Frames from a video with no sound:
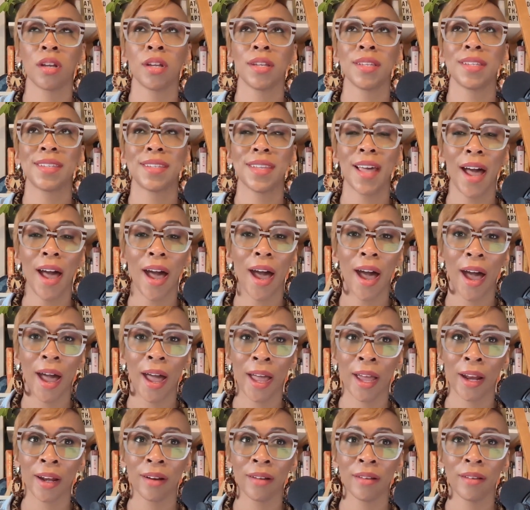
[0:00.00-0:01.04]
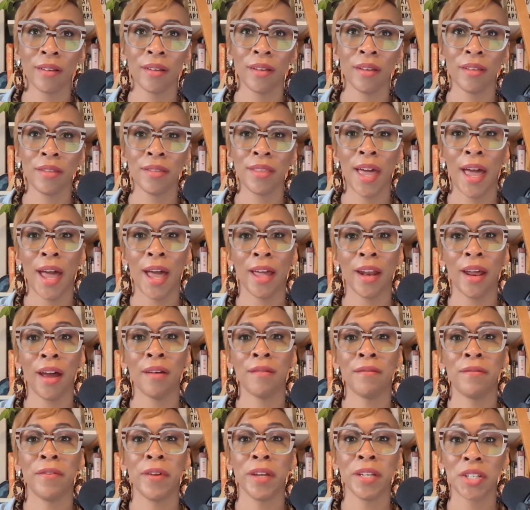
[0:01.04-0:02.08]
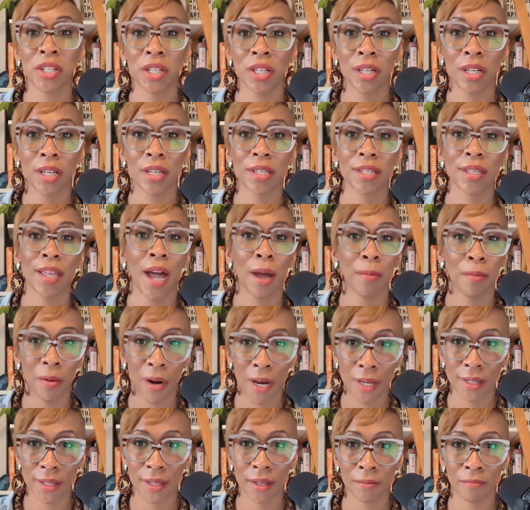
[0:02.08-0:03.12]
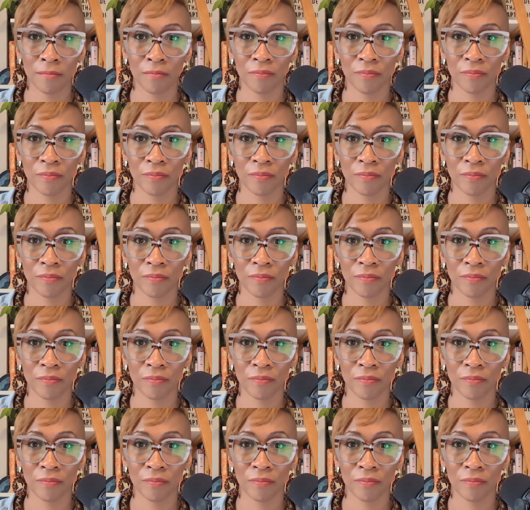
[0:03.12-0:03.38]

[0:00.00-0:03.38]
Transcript: sign that a vision is not present.